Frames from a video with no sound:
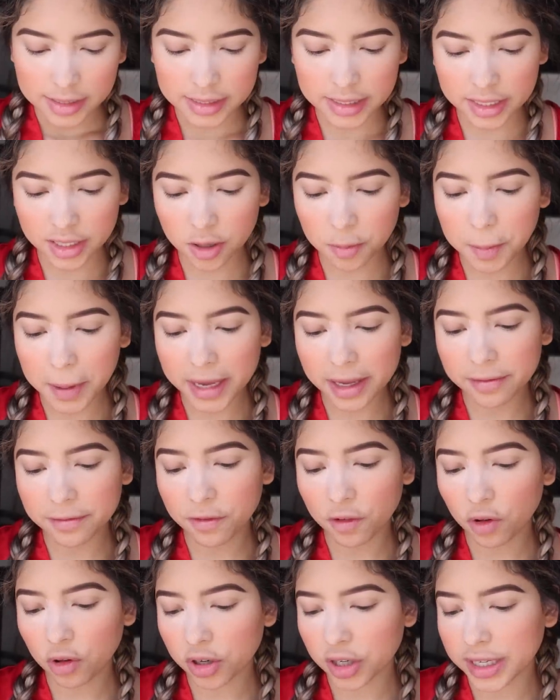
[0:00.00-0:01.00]
Did you pay in
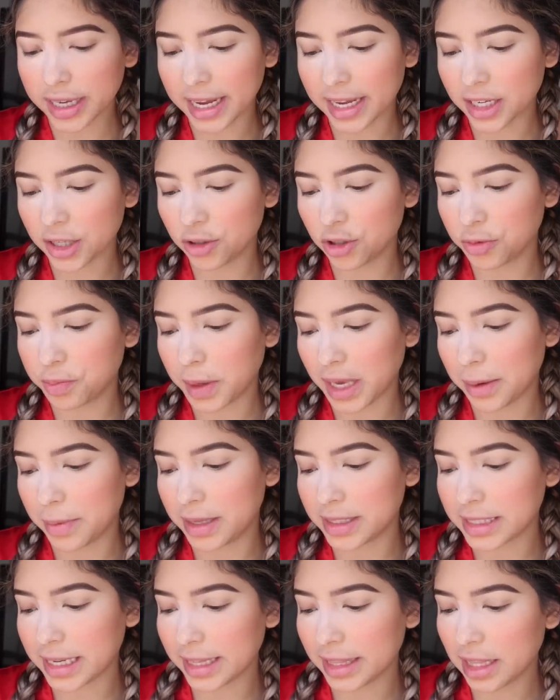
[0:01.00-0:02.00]
full or can you do
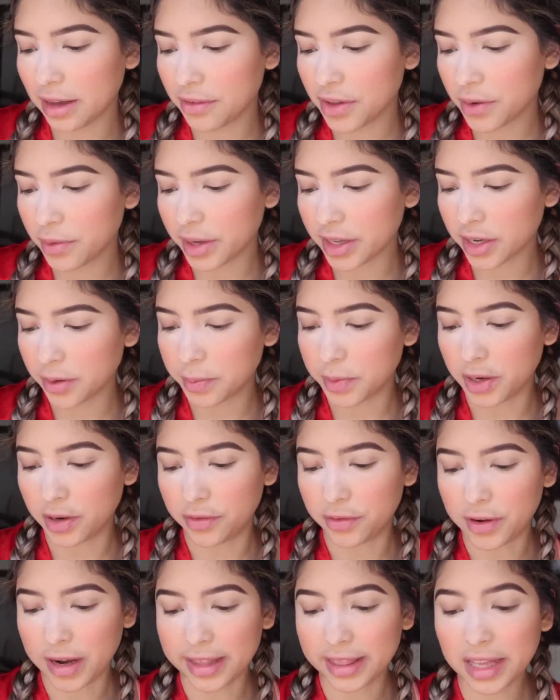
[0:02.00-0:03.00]
payments? I love you and you're
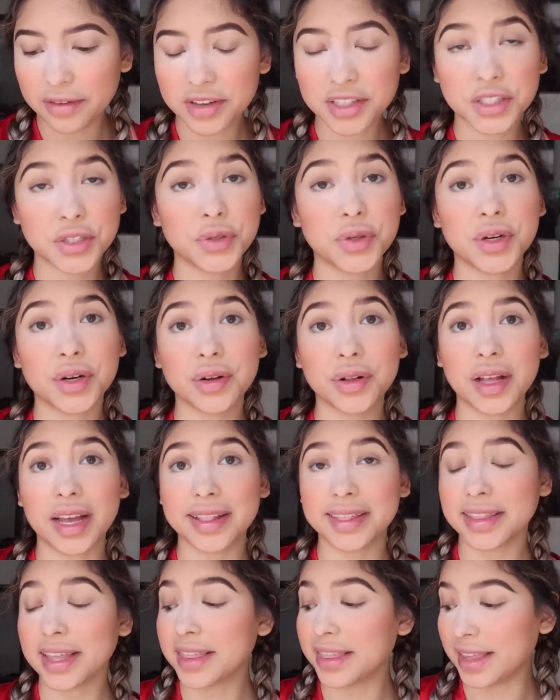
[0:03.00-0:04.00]
beautiful. I love you too, girl,
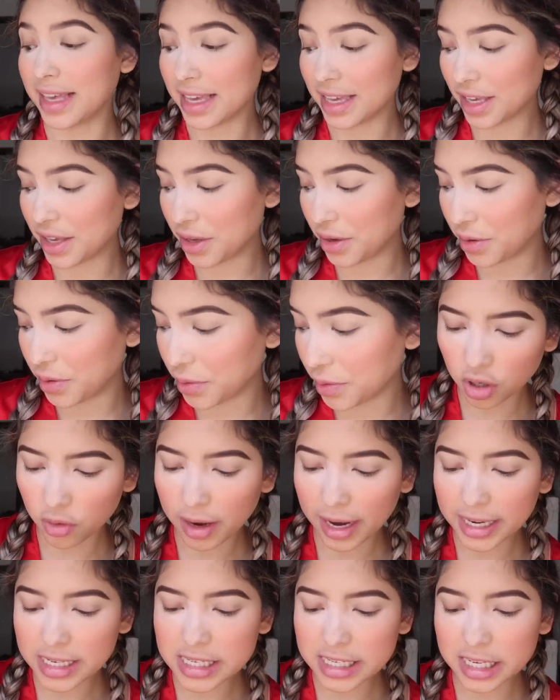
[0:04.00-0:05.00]
and thank you. So
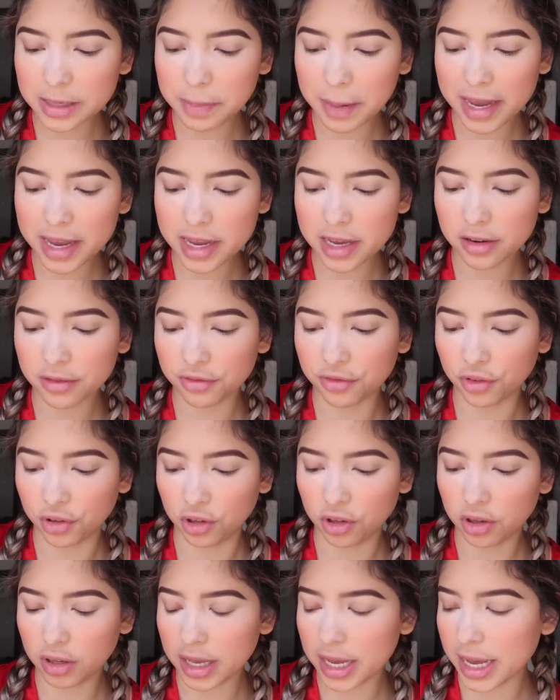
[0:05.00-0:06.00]
I did pay in
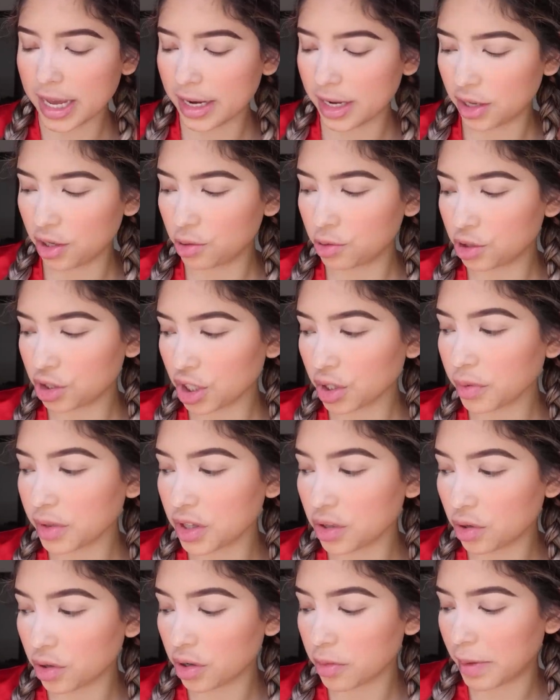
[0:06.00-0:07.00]
full, and usually
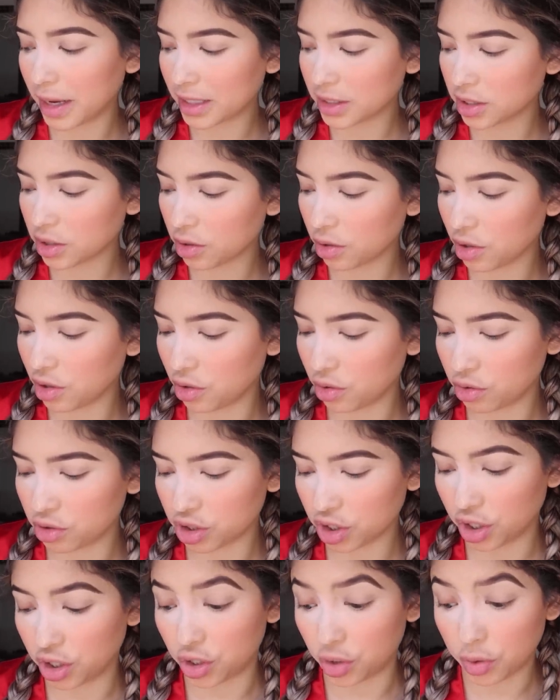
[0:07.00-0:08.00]
when you go to Mexico, you
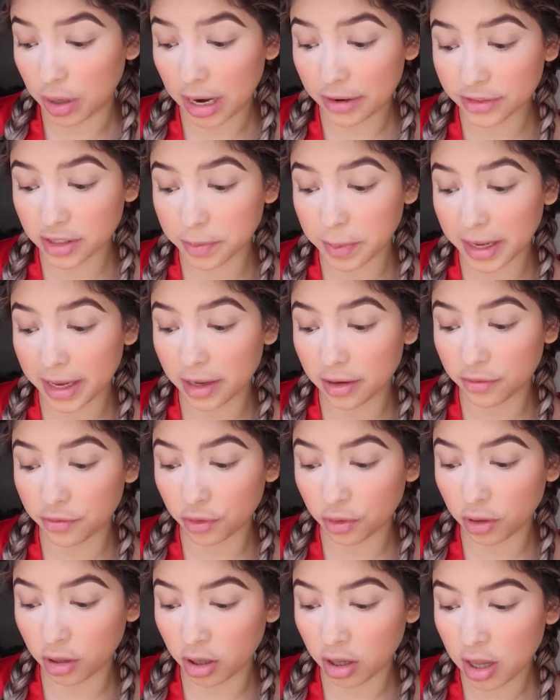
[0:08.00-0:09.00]
usually do have to pay in
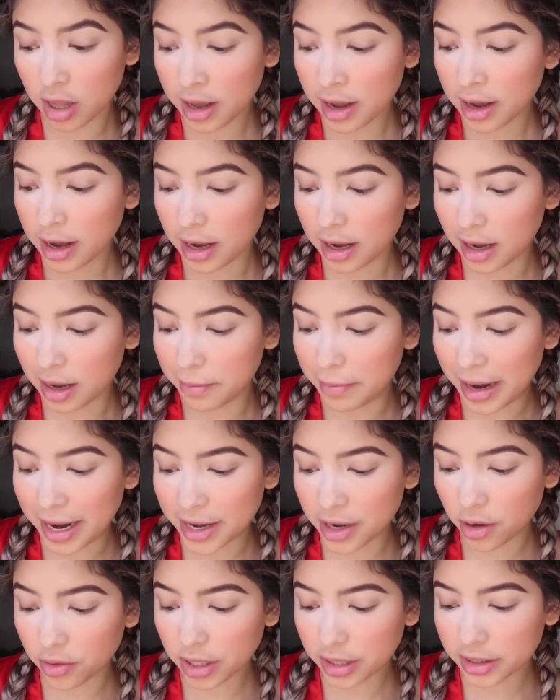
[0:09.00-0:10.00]
full.
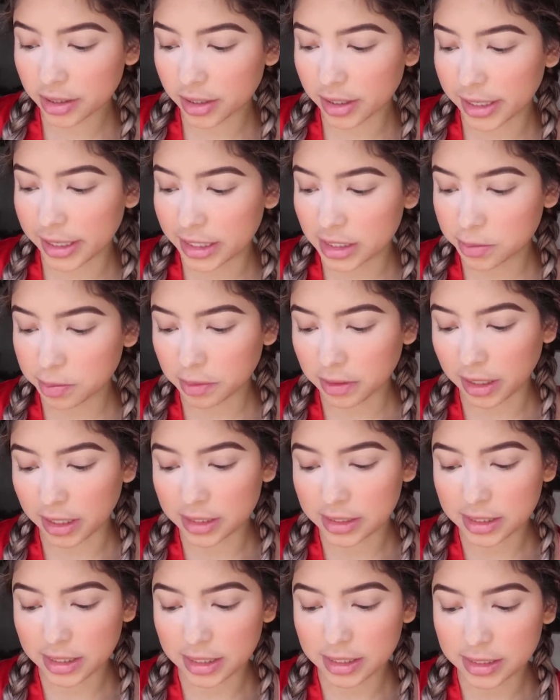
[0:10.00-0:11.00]
I know that there is
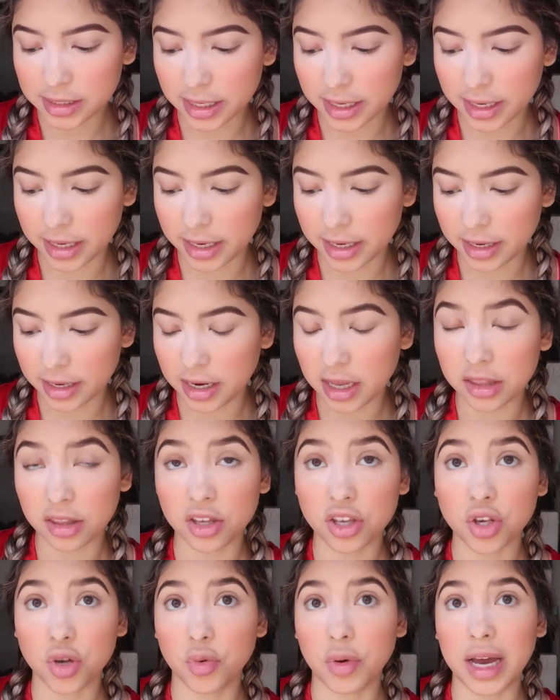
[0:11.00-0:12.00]
places in
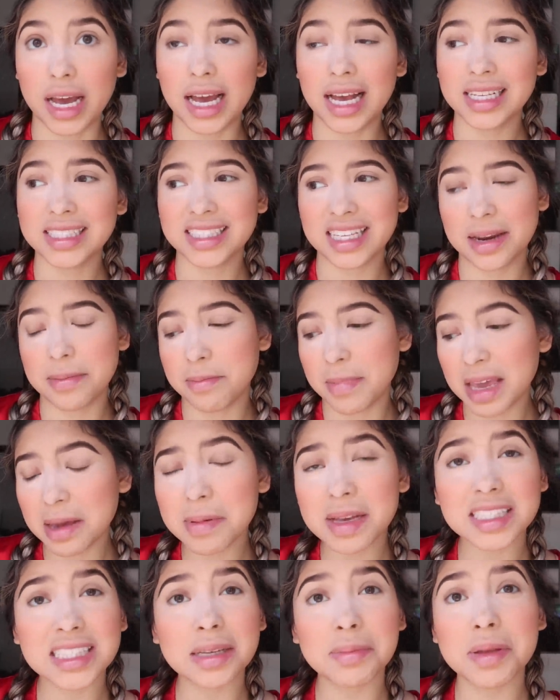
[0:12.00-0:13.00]
the US and
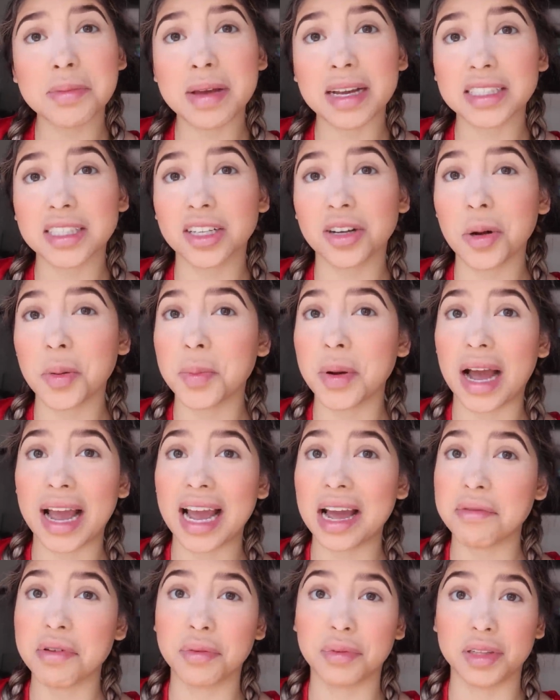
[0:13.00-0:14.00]
maybe some in Mexico, but I
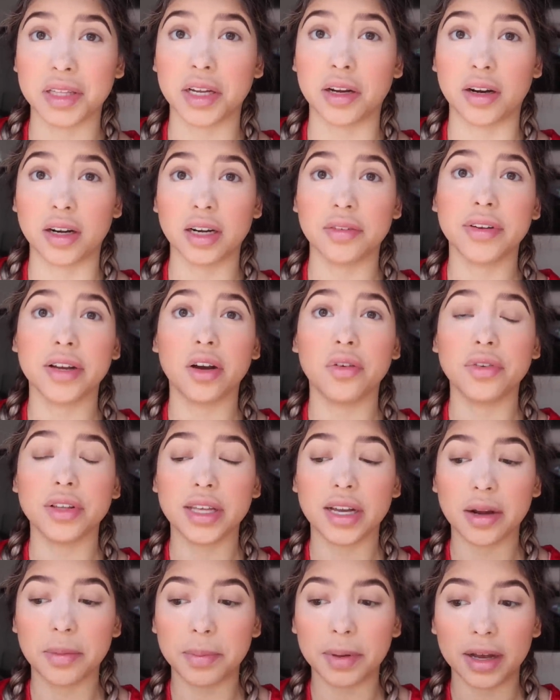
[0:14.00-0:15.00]
haven't really heard of it over
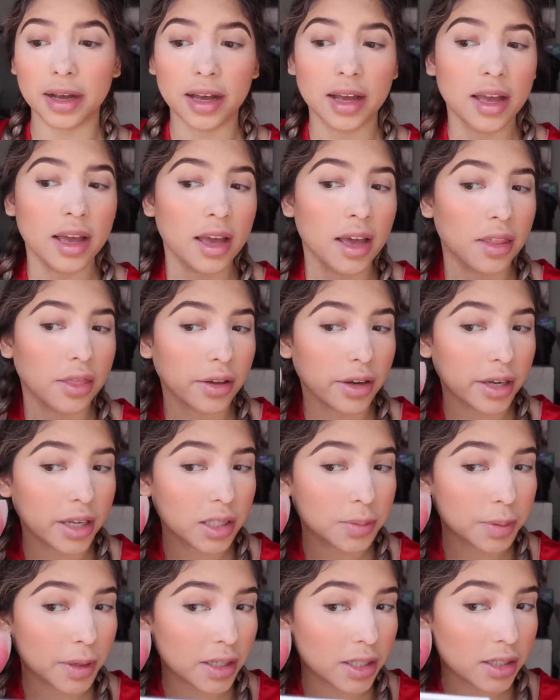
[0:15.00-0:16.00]
there. But there
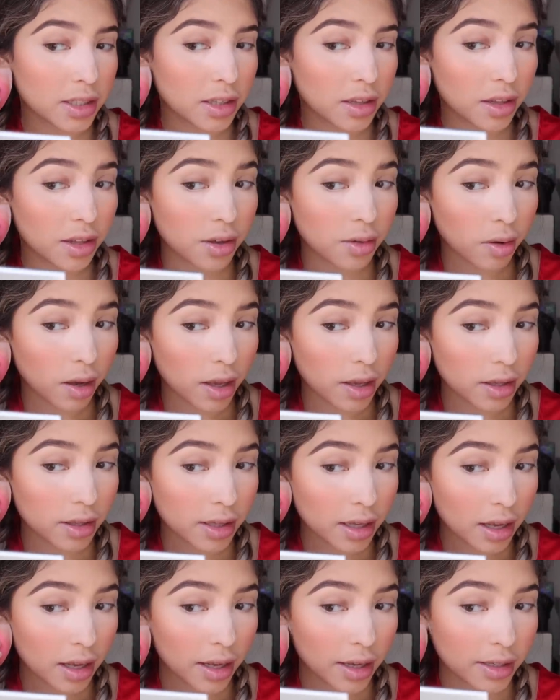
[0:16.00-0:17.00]
is places in the
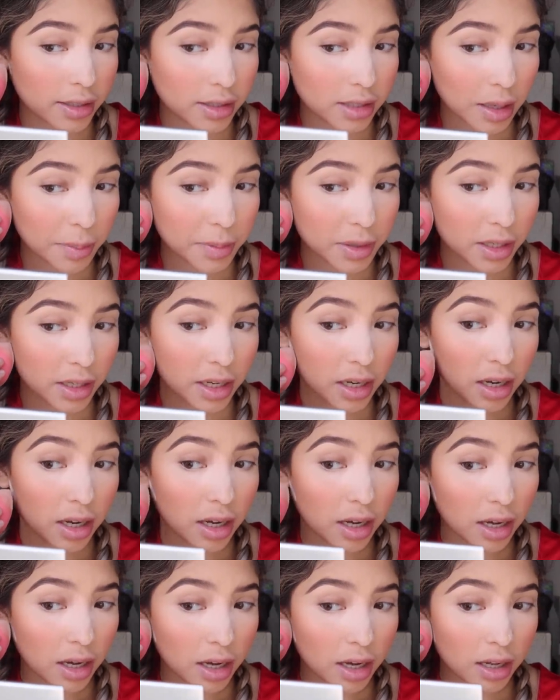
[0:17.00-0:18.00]
US that accept
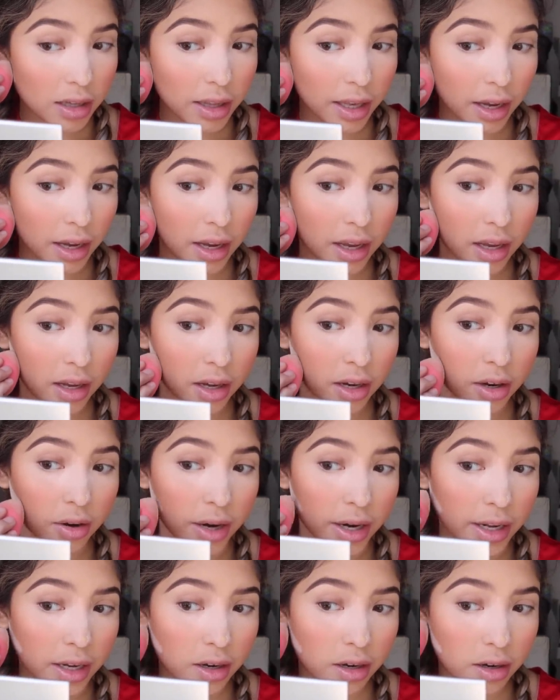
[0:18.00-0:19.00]
like
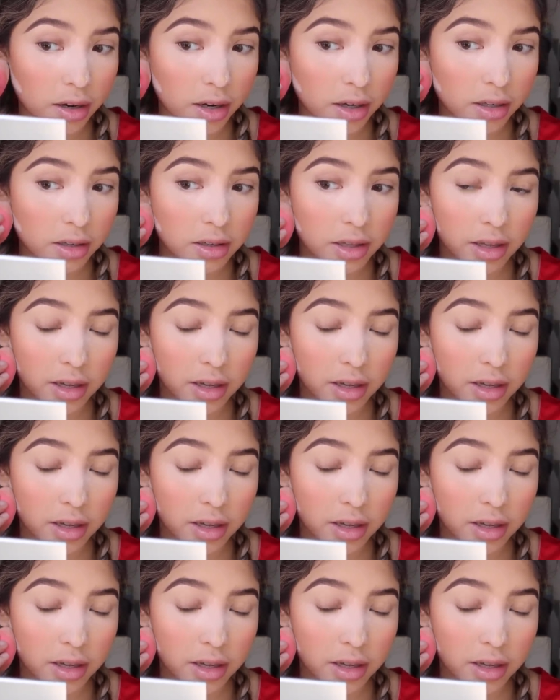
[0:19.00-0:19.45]
credit cards.